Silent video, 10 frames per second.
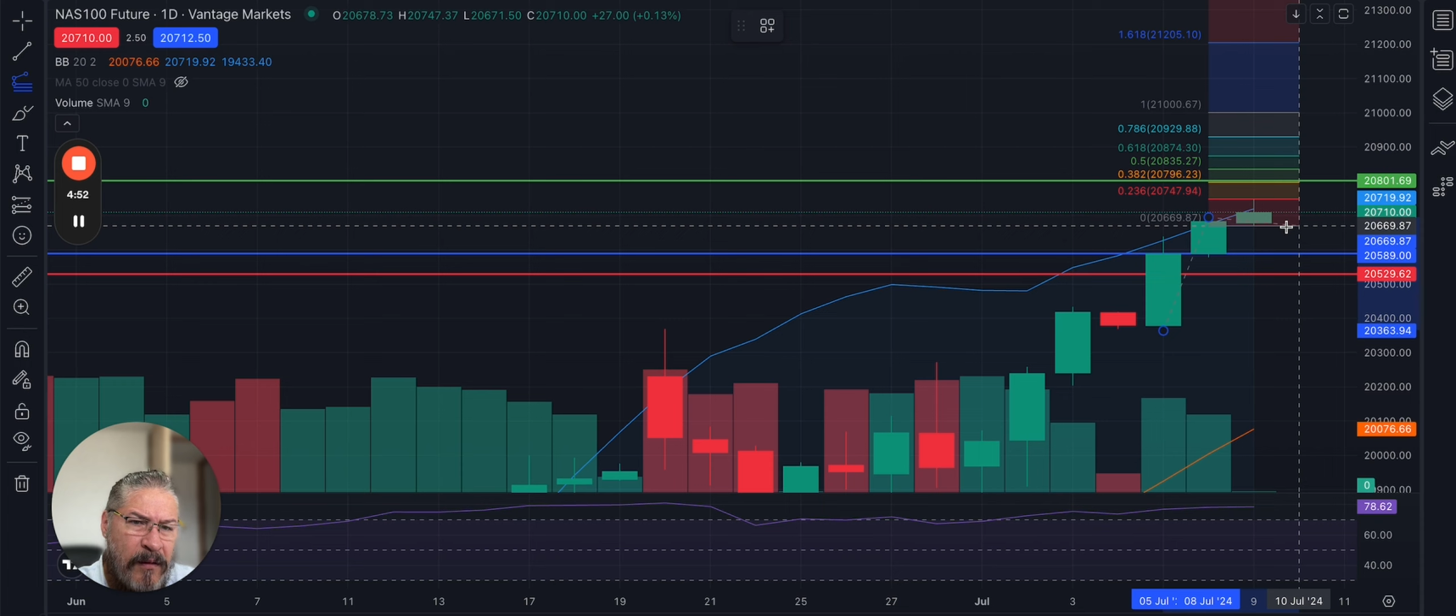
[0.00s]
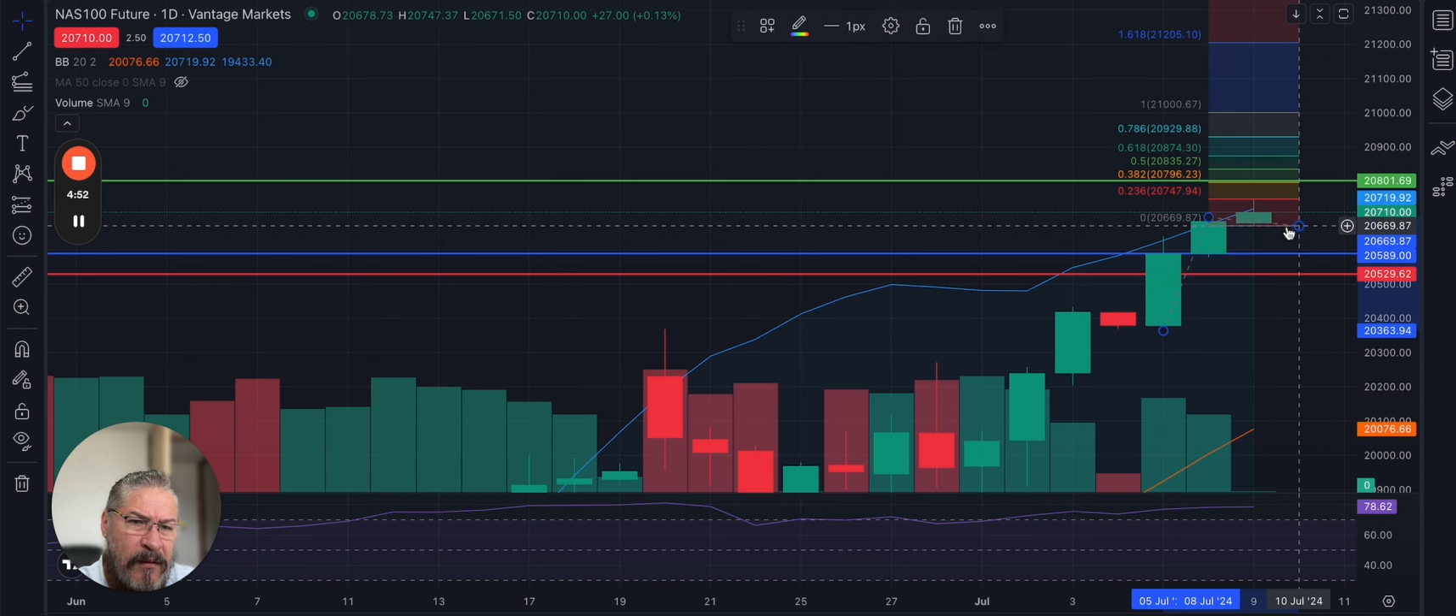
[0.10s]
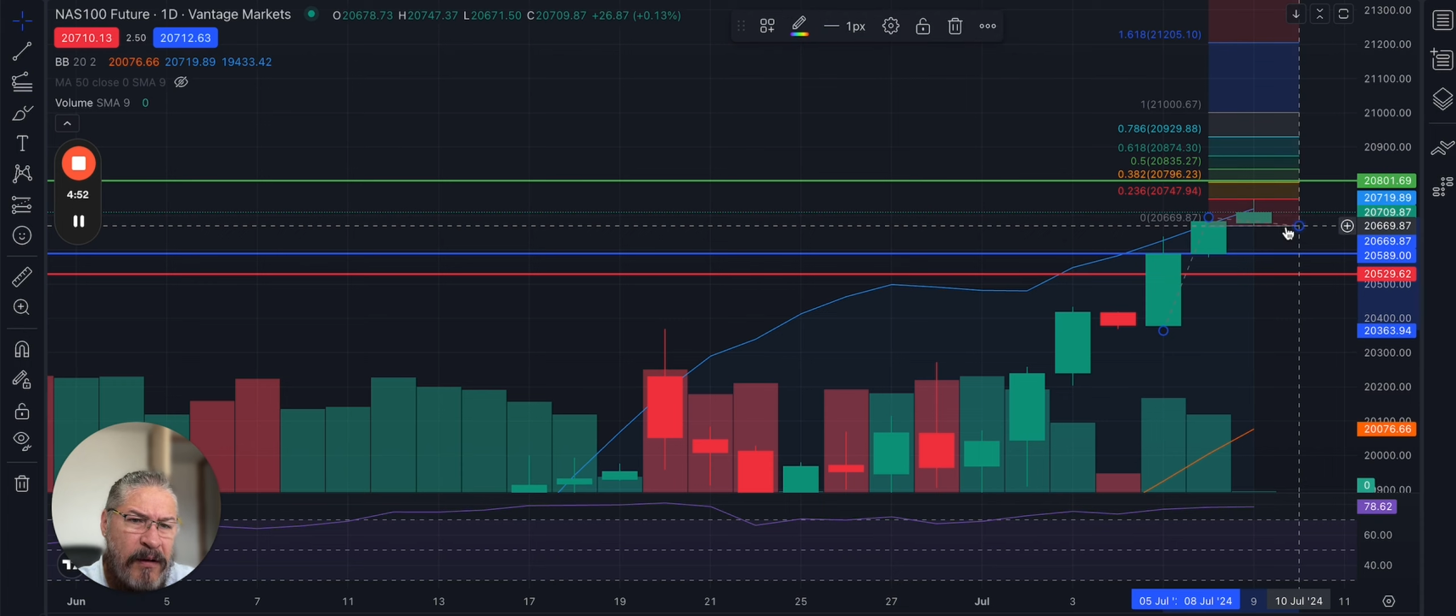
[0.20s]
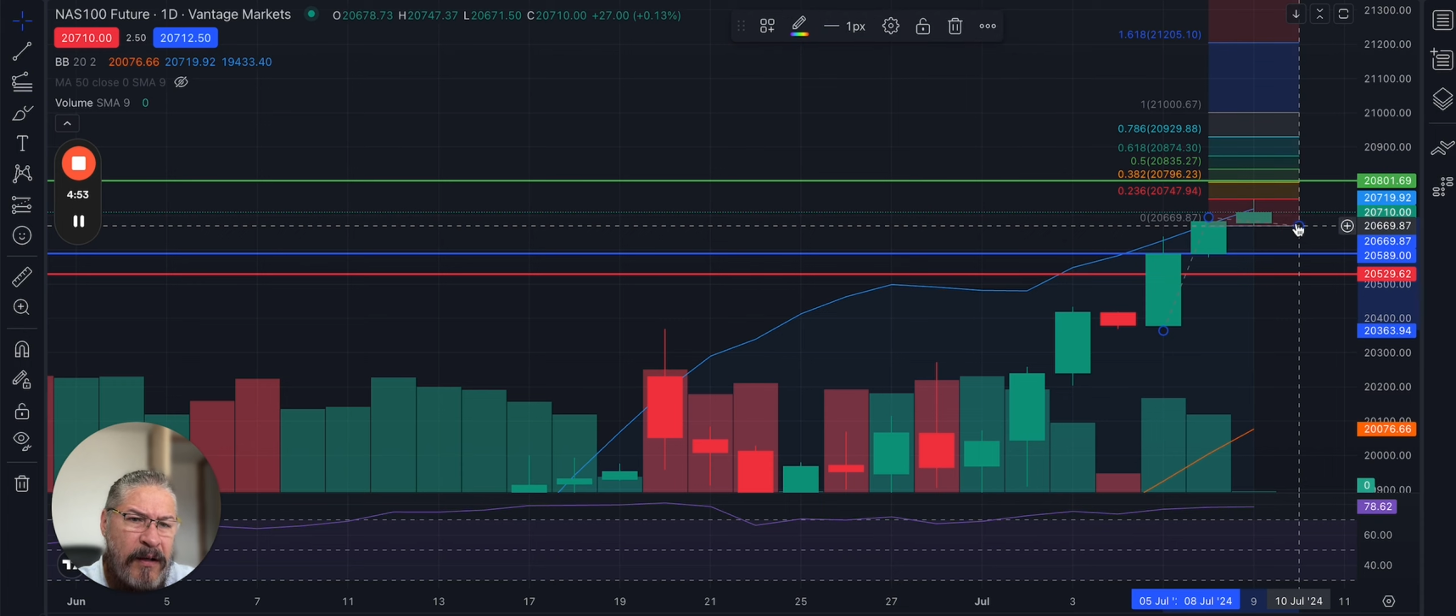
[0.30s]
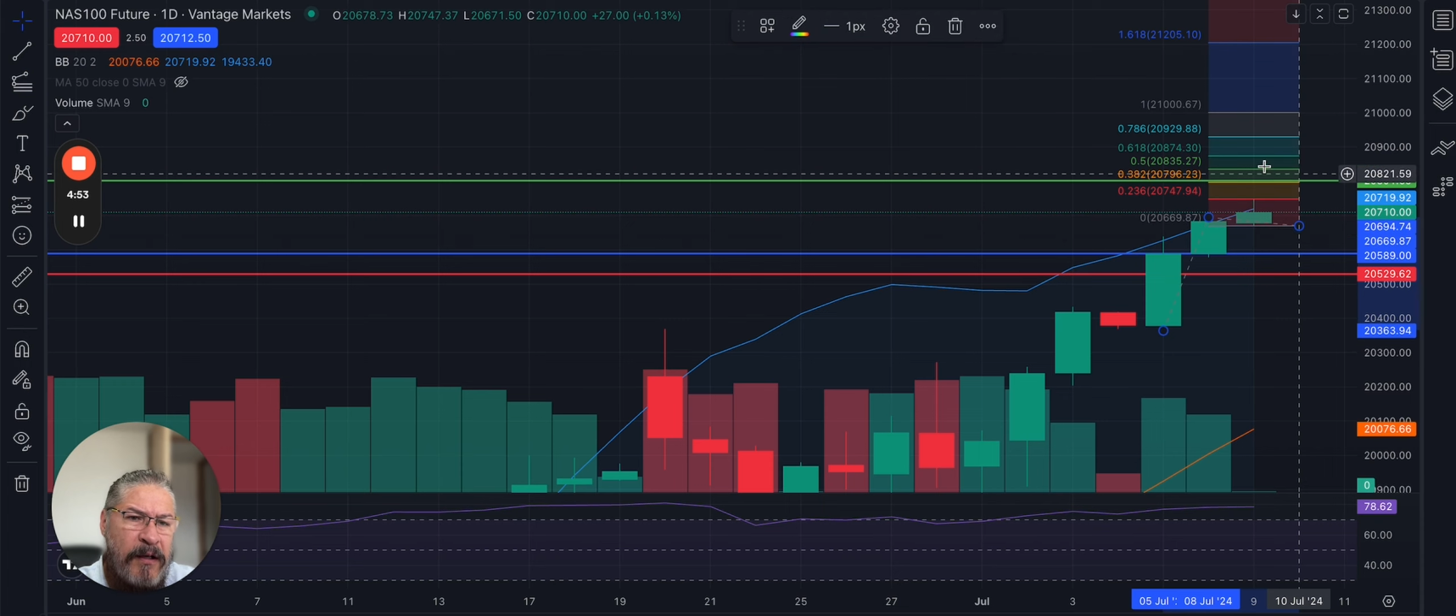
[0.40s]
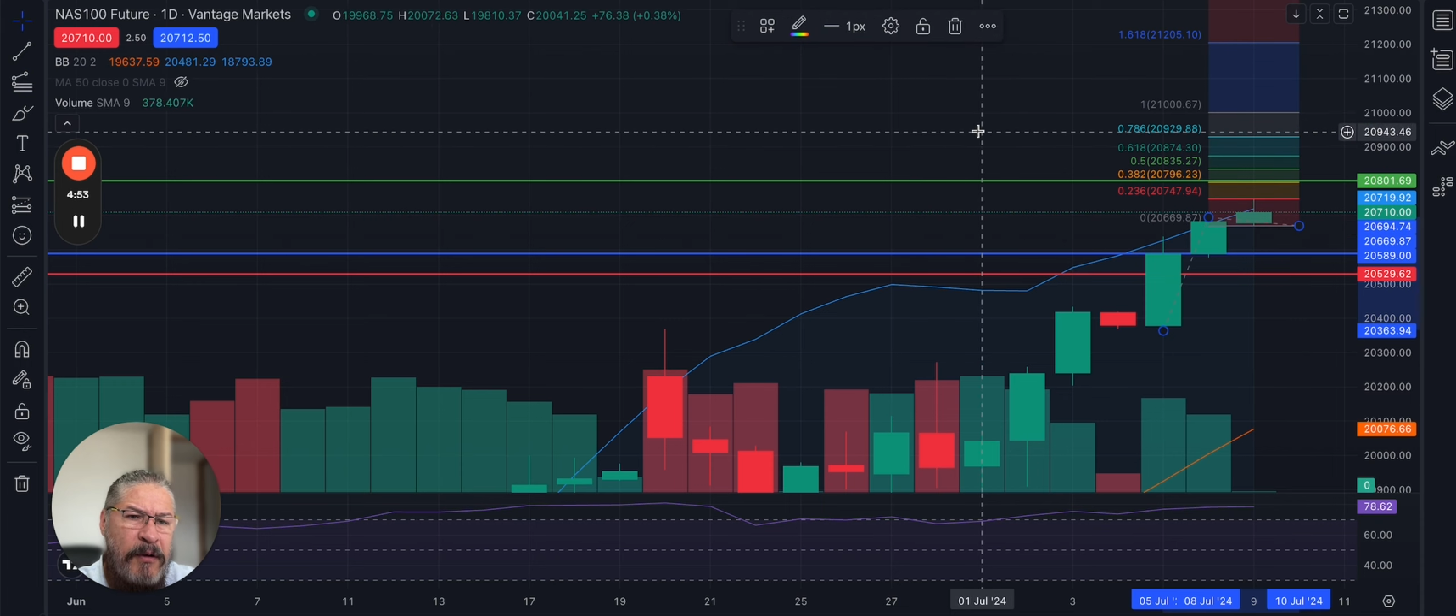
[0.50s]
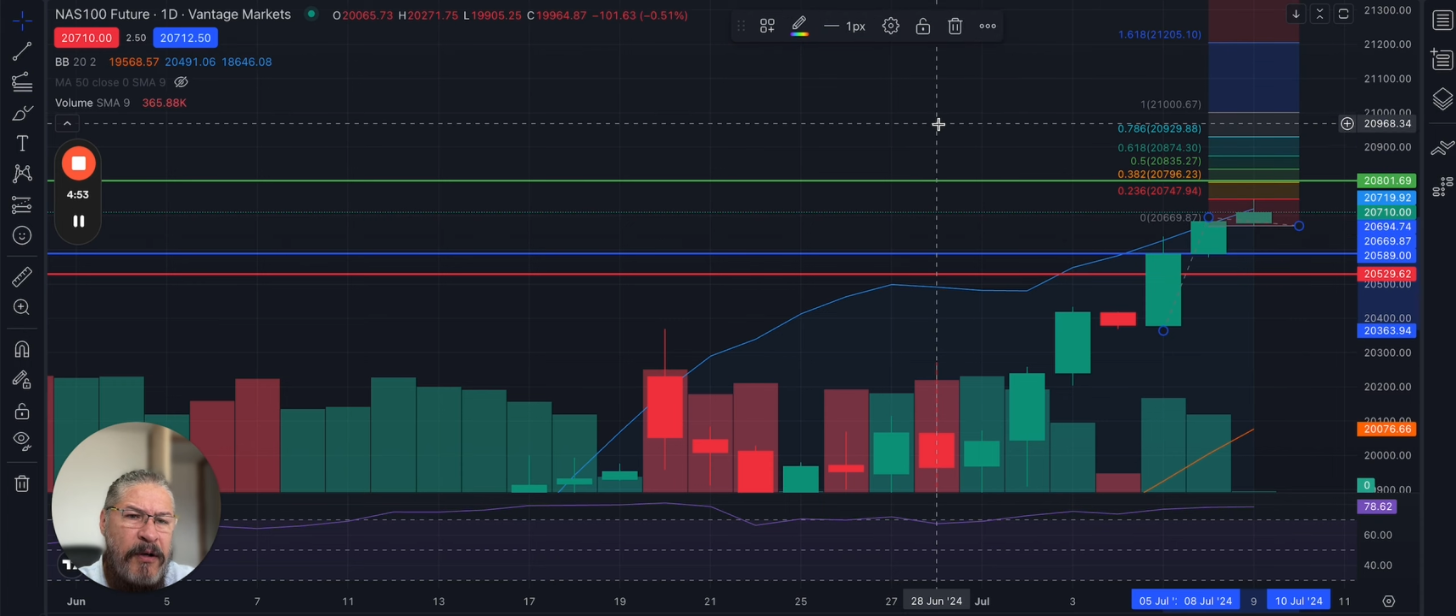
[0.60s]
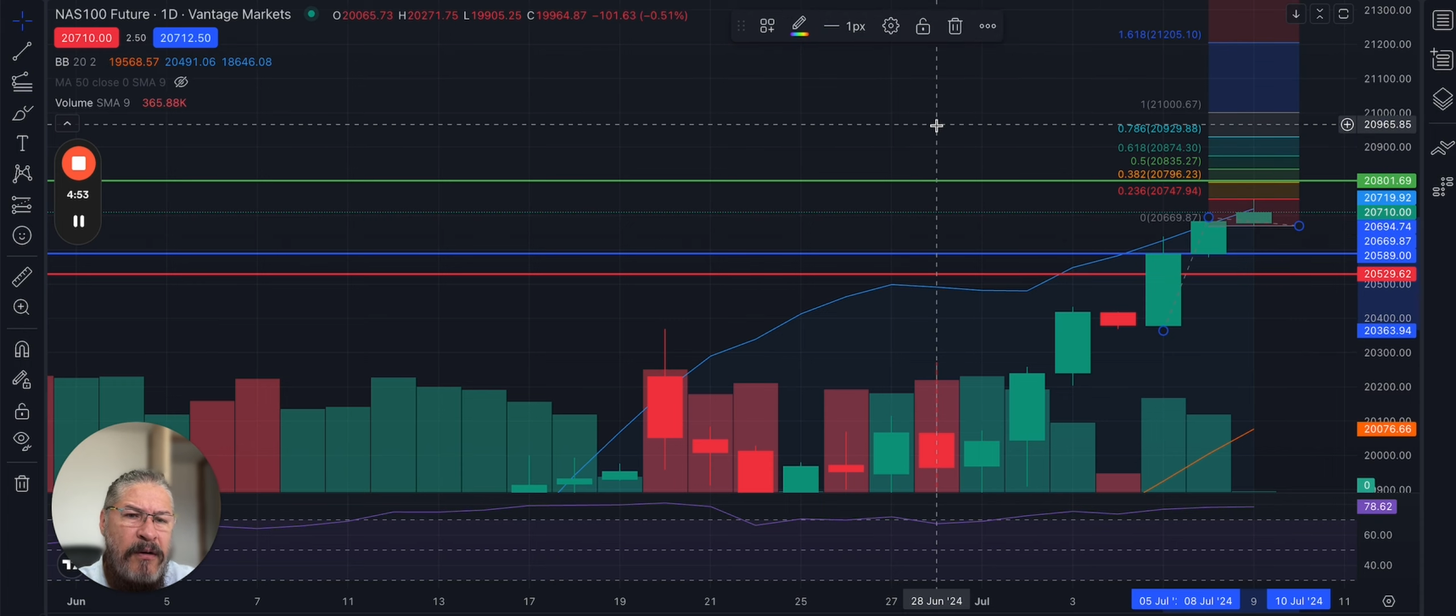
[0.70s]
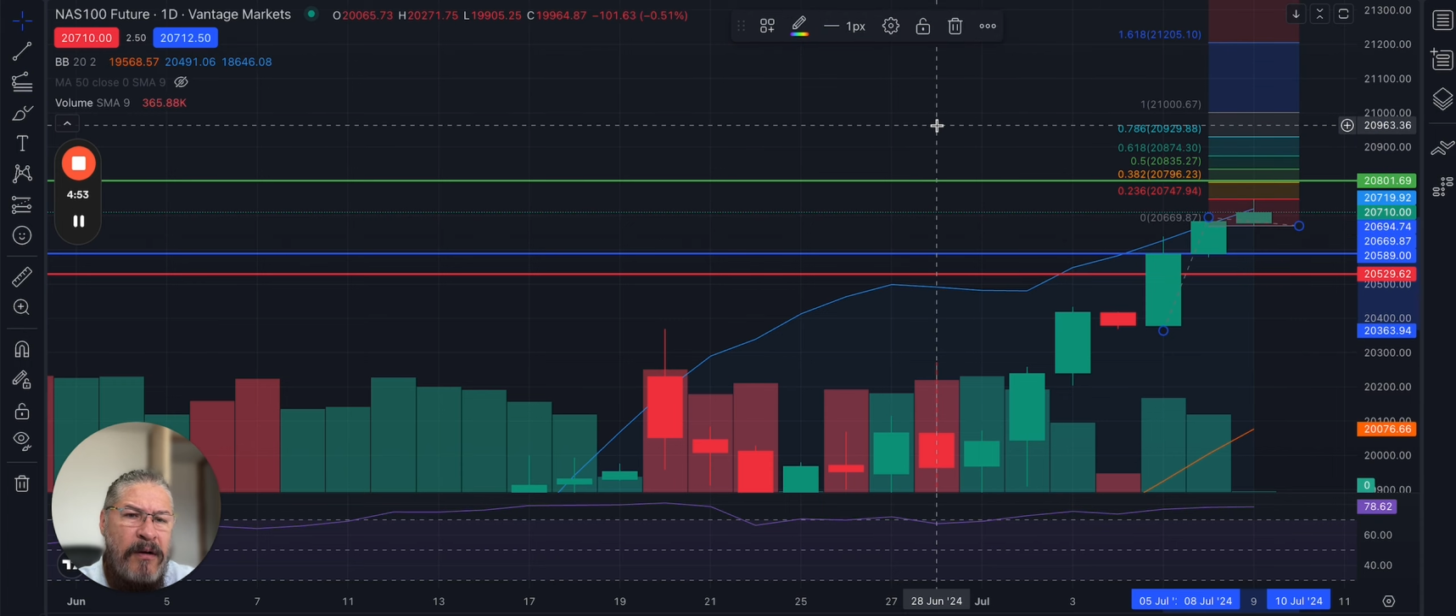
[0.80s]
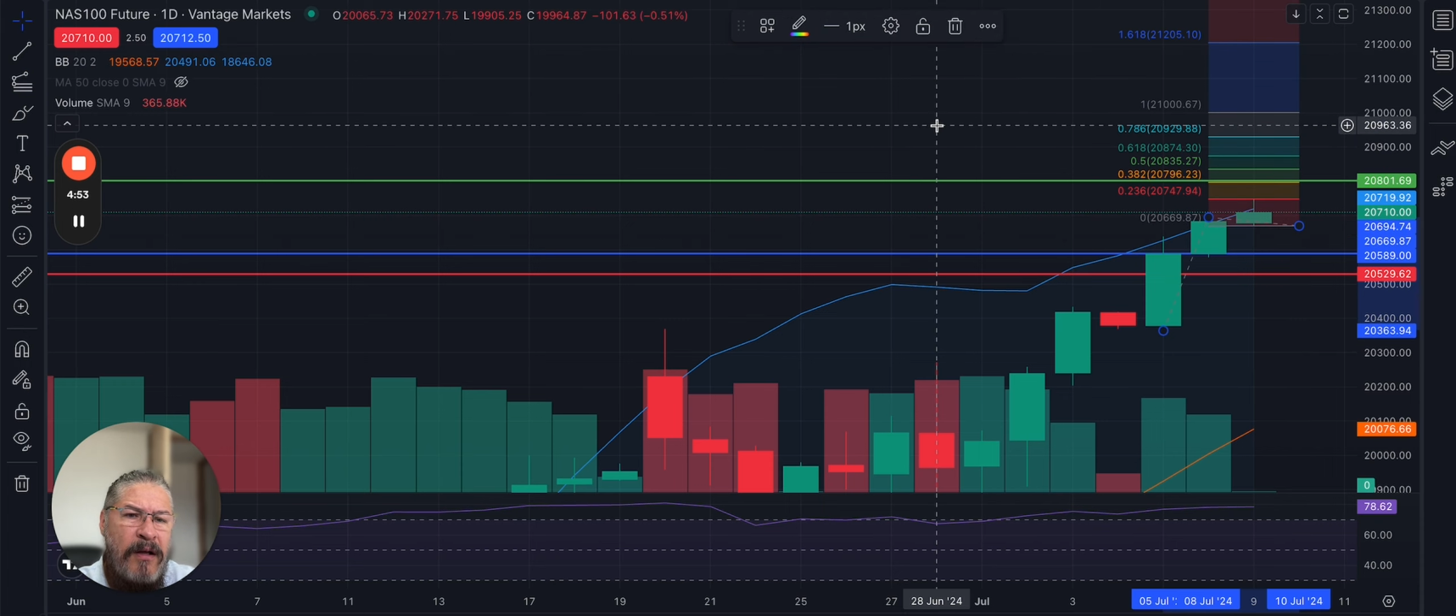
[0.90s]
All right, here we
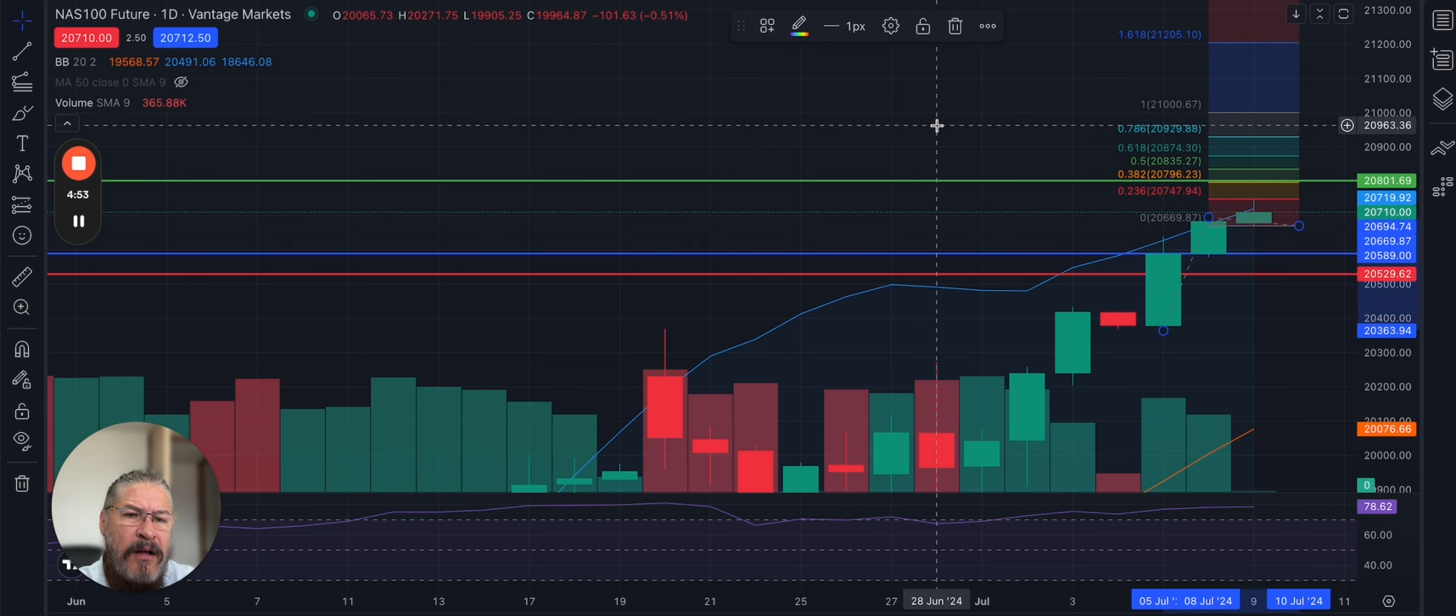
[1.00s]
go.